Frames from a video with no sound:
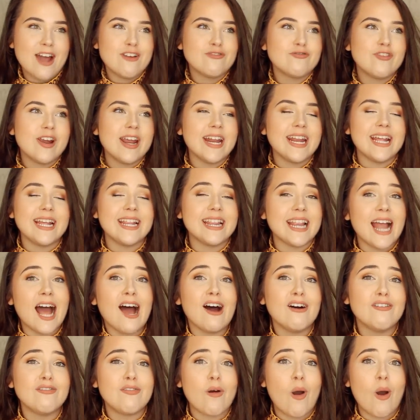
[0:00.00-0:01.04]
I really
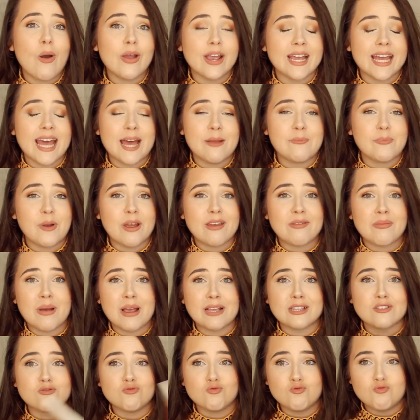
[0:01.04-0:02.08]
love Oyinkan
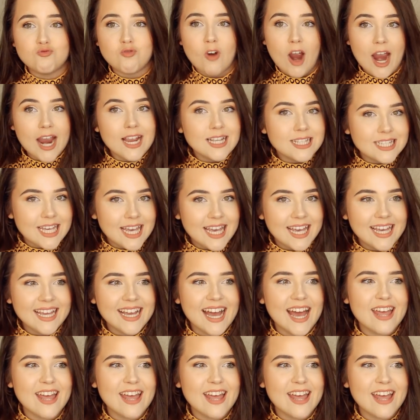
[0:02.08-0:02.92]
Braithwaite's writing.